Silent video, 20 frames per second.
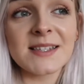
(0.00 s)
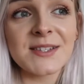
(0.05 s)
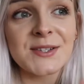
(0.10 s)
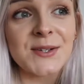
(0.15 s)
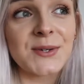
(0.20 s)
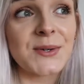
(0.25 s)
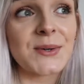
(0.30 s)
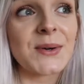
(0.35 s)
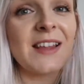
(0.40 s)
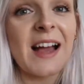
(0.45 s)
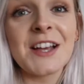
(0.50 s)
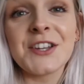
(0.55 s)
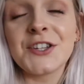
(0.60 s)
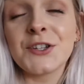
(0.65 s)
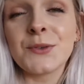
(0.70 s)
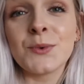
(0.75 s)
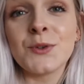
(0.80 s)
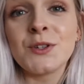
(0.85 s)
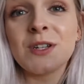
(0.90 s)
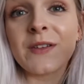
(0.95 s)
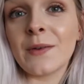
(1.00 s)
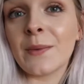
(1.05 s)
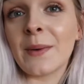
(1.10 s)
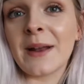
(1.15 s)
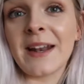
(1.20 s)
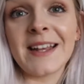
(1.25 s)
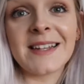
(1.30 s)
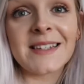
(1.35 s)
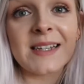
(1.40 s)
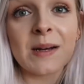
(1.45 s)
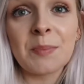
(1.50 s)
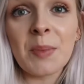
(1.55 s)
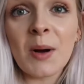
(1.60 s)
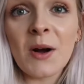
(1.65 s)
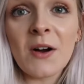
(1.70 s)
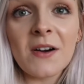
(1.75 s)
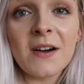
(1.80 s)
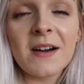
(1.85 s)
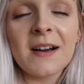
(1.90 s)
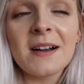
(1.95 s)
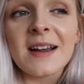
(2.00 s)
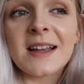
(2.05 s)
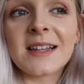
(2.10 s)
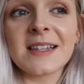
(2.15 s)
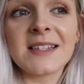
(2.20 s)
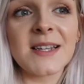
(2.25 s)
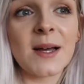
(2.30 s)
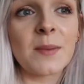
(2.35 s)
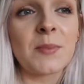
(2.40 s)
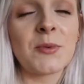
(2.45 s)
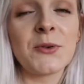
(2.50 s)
So as you would if you went into a bar, into a